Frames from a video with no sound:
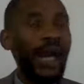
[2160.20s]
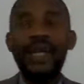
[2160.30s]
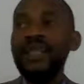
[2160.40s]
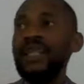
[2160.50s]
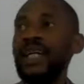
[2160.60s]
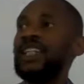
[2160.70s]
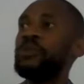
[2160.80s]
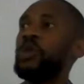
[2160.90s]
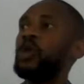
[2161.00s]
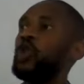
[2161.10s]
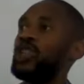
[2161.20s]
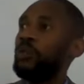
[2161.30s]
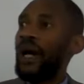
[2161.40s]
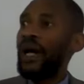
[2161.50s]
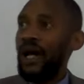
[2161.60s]
and it is produced
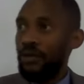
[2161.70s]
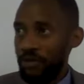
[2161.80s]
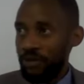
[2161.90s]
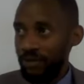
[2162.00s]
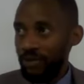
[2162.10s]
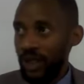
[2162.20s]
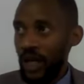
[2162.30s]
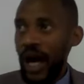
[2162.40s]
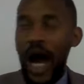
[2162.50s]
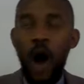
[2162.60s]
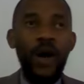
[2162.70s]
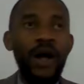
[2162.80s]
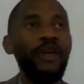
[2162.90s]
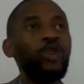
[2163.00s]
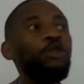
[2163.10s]
by love.
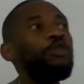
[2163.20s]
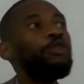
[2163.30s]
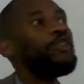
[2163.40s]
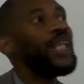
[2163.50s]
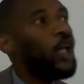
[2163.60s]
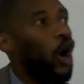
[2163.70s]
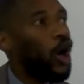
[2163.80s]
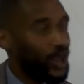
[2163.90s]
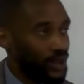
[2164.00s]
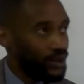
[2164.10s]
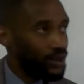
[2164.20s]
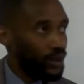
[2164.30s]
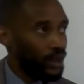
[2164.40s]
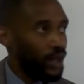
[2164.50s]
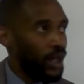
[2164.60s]
However, to fear God,
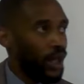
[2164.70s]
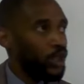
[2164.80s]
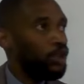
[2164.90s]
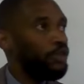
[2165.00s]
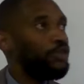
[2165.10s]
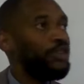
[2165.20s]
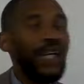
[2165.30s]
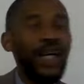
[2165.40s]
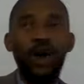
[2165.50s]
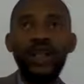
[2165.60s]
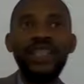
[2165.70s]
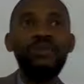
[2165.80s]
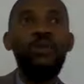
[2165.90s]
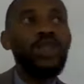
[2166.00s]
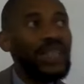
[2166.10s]
to fear God is
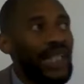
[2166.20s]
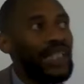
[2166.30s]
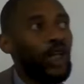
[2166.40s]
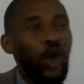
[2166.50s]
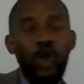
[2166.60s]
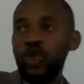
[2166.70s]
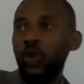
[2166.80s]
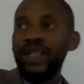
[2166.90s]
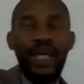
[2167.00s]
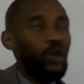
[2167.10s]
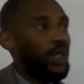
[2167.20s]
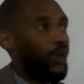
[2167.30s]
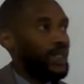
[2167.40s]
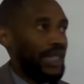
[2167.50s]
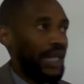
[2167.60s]
most likely close to what Elder
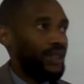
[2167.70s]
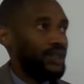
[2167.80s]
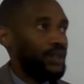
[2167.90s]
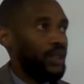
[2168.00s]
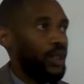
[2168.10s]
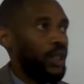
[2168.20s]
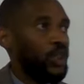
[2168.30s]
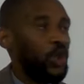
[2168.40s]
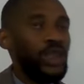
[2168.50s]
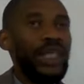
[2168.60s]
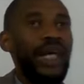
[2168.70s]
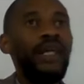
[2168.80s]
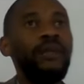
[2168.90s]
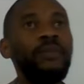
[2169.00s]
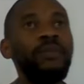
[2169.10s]
was saying. To
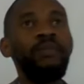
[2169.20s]
say,